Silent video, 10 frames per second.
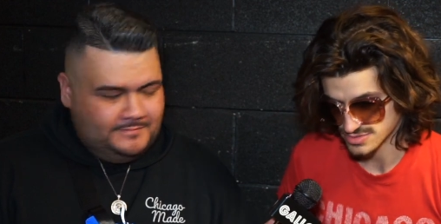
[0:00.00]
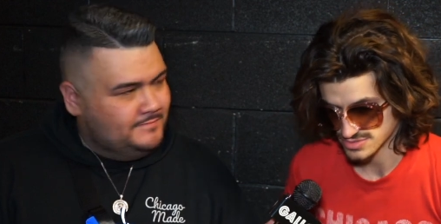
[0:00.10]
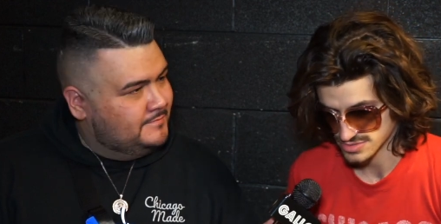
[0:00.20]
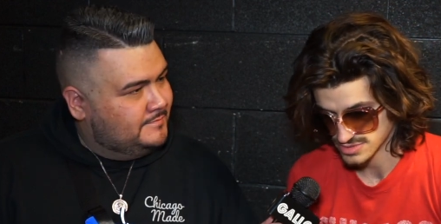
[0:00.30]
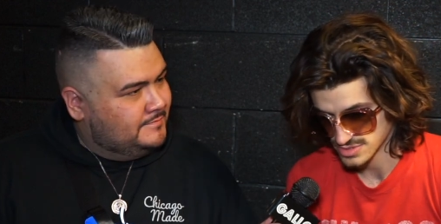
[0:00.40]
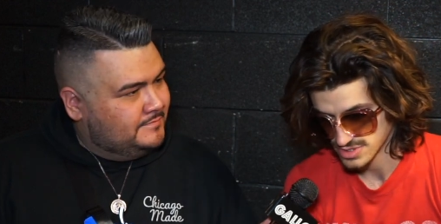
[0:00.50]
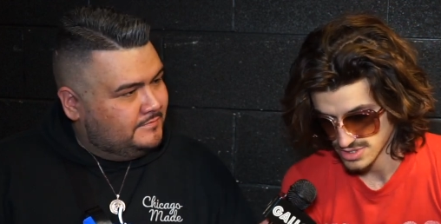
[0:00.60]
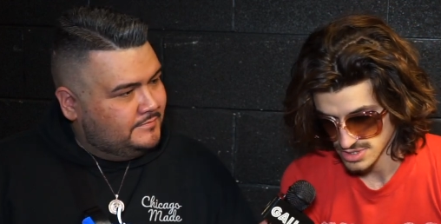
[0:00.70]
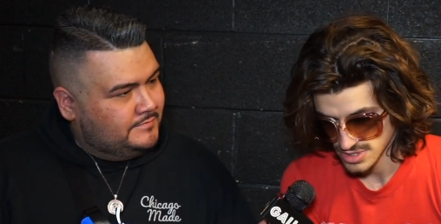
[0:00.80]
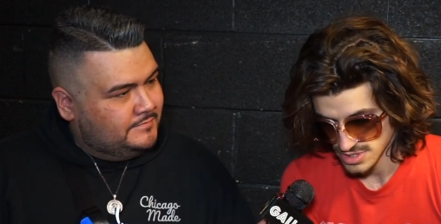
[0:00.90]

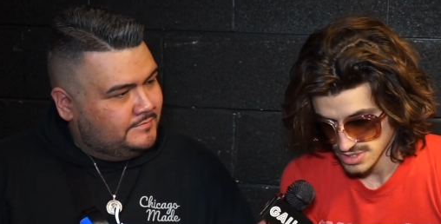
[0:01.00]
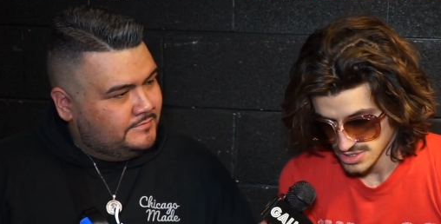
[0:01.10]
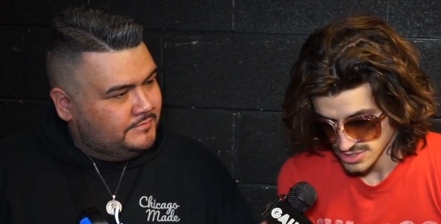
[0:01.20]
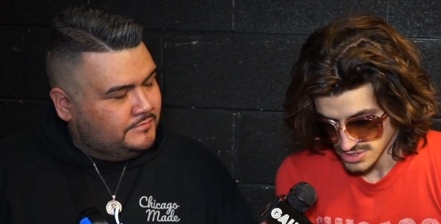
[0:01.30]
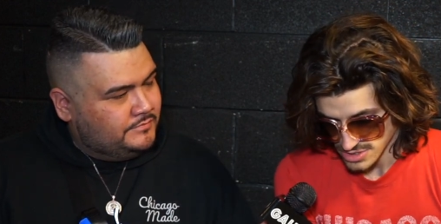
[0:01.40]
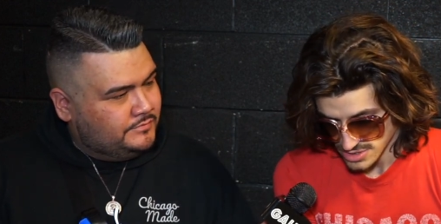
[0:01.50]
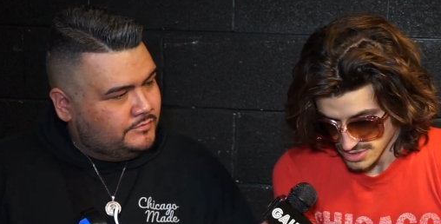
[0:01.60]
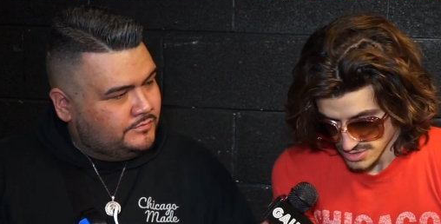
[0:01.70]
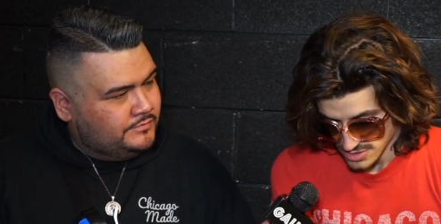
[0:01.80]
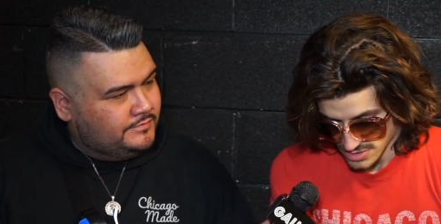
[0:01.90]

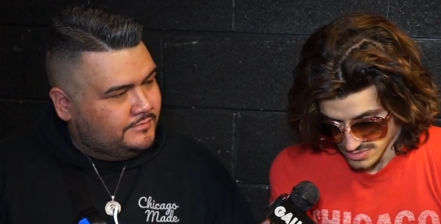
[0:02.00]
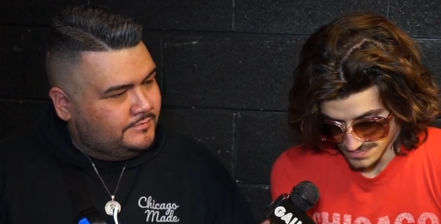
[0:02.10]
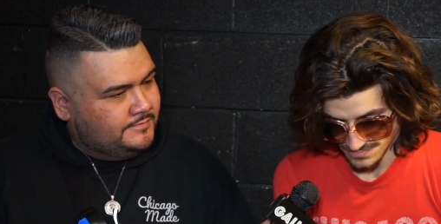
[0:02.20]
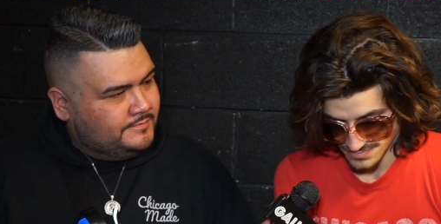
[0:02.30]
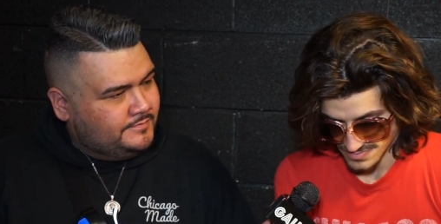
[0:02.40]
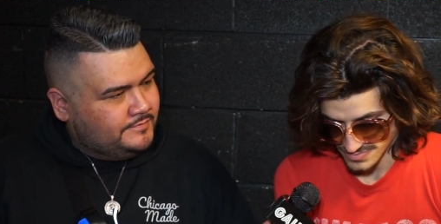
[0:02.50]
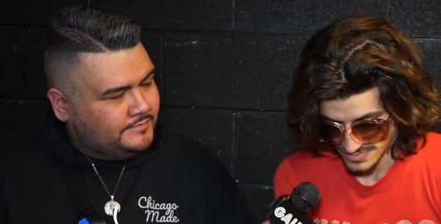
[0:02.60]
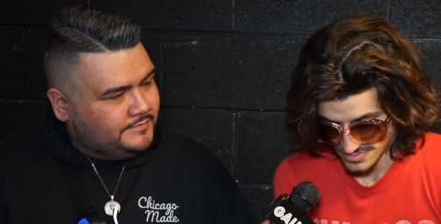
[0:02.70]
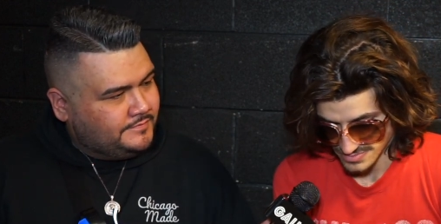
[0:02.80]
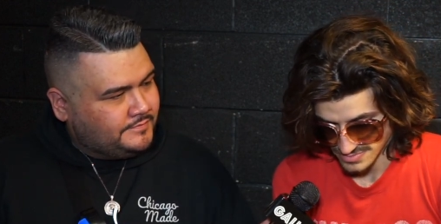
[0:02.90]

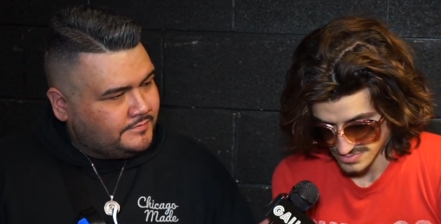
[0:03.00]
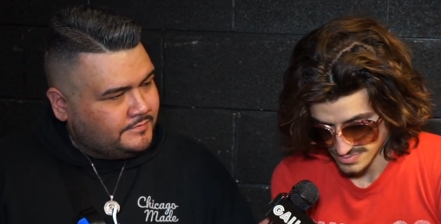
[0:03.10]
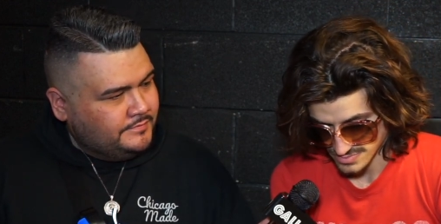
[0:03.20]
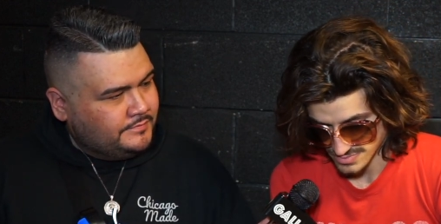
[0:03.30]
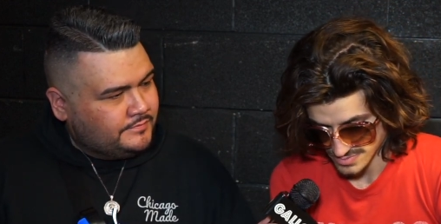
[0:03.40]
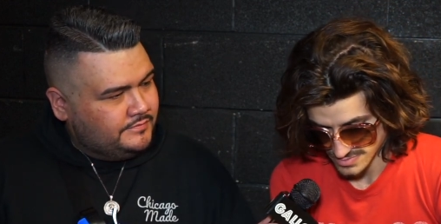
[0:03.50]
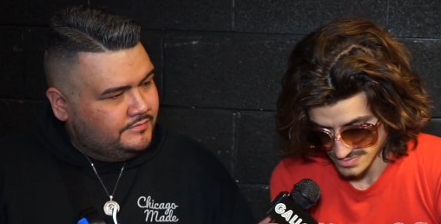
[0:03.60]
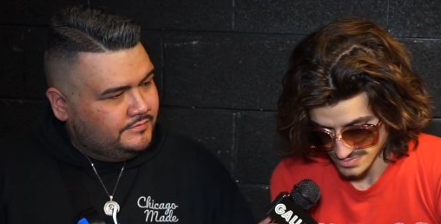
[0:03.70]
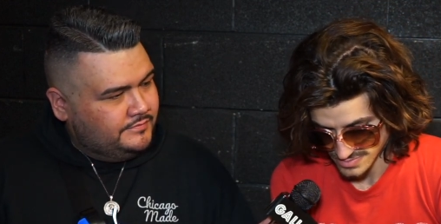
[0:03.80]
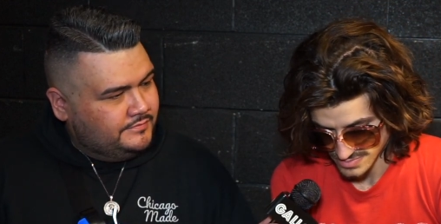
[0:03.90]

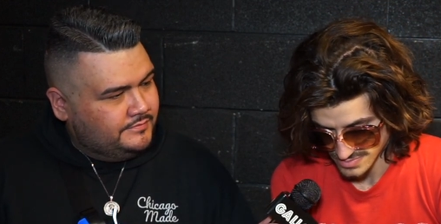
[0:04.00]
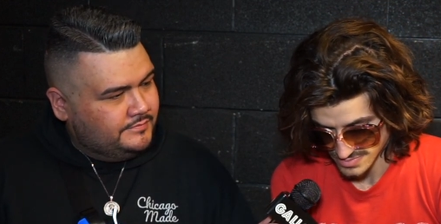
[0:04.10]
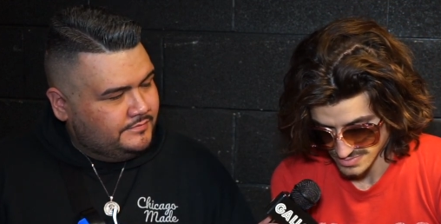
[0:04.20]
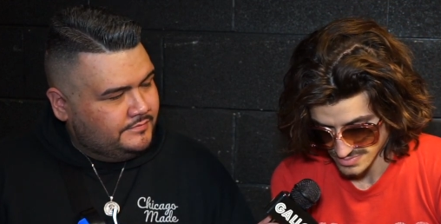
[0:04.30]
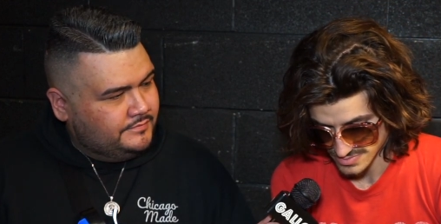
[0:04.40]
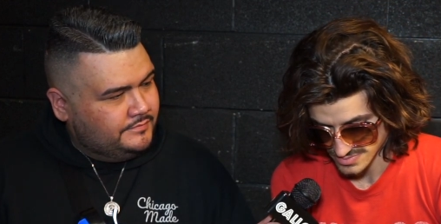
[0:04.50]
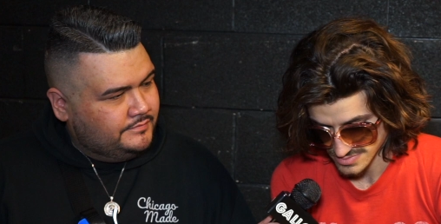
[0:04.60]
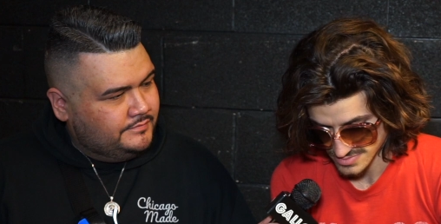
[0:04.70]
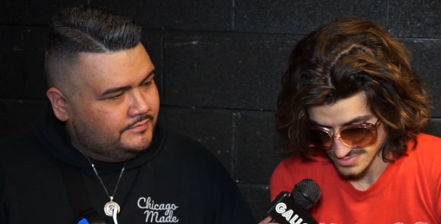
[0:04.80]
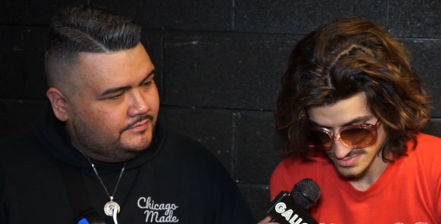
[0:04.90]

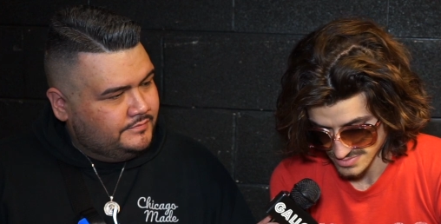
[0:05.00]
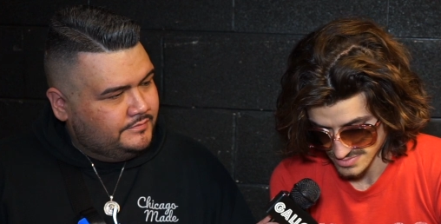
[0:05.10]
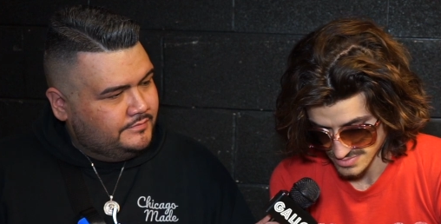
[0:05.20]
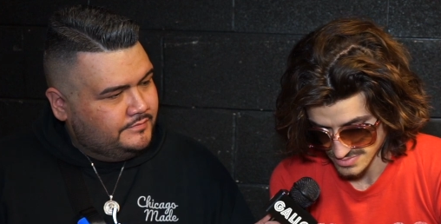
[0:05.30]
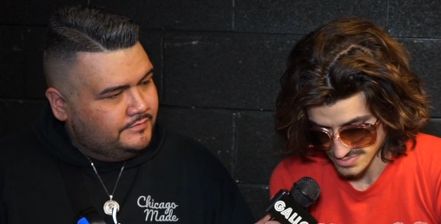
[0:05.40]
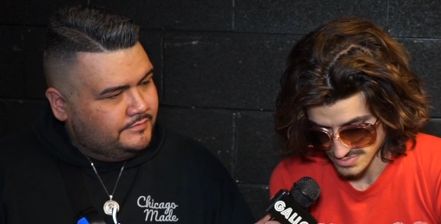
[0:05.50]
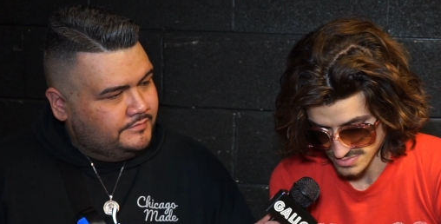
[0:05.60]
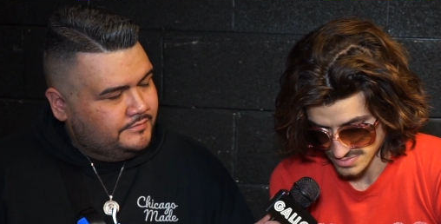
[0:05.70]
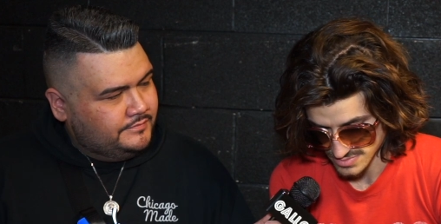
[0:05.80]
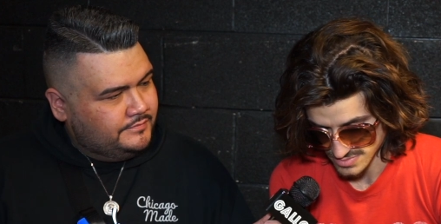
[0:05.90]

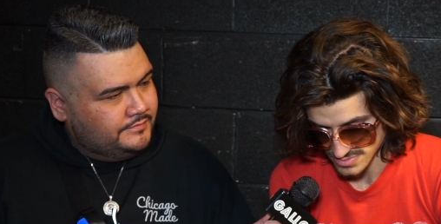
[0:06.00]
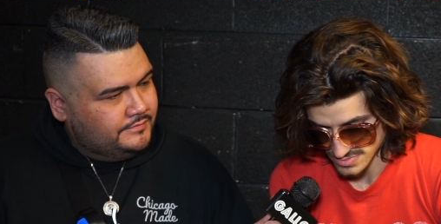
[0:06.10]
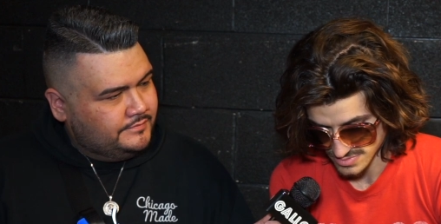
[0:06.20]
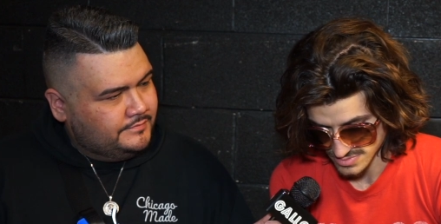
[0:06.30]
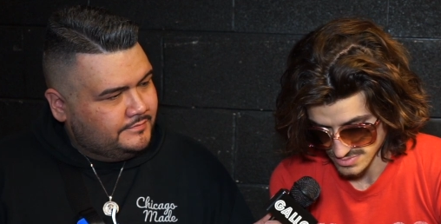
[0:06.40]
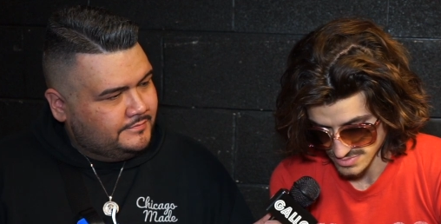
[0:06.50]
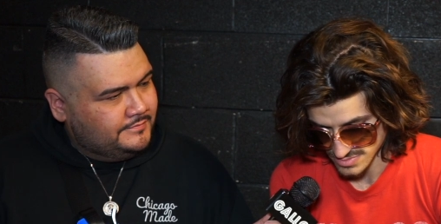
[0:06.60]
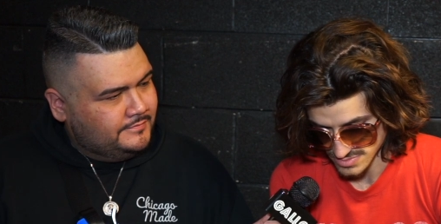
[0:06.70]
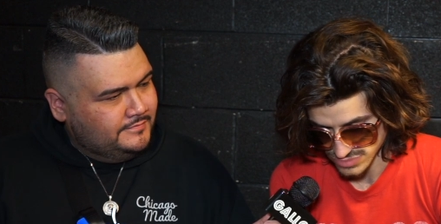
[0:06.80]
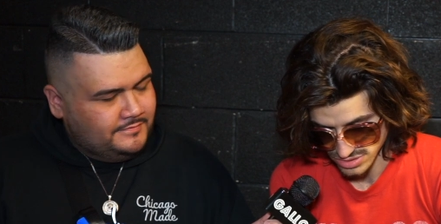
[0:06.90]

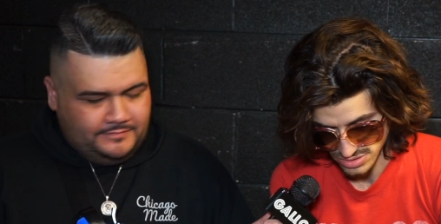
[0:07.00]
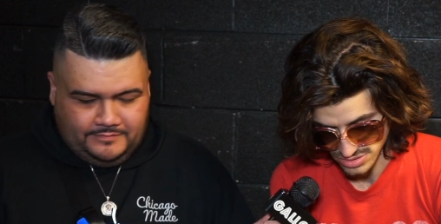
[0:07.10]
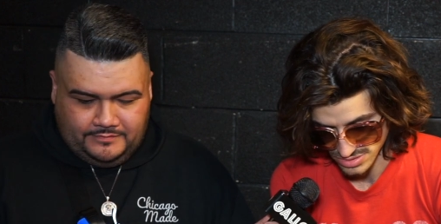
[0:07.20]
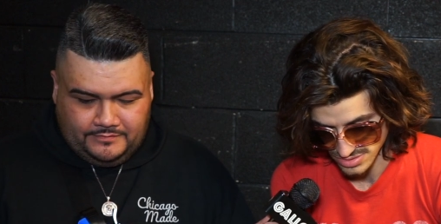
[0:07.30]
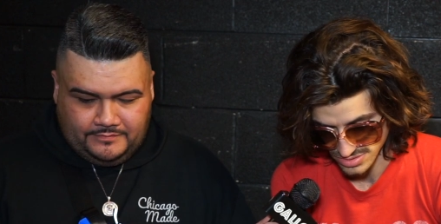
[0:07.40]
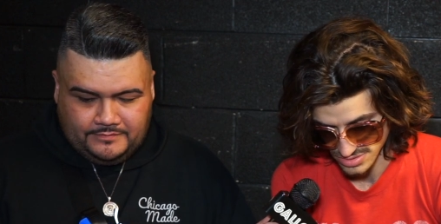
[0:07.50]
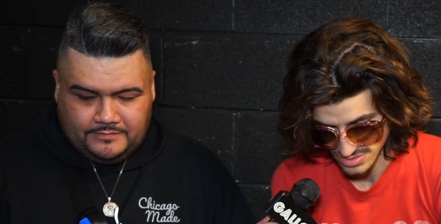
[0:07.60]
[no speech]